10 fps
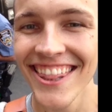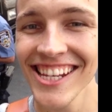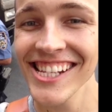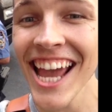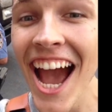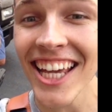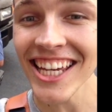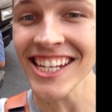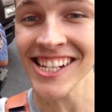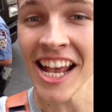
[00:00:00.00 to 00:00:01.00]
This Guy
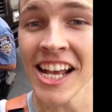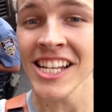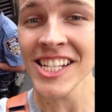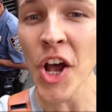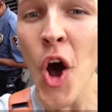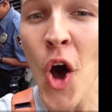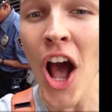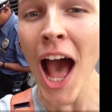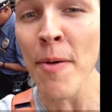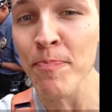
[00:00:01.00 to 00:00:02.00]
So Happy by Jerome
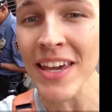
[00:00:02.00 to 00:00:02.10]
Jarre.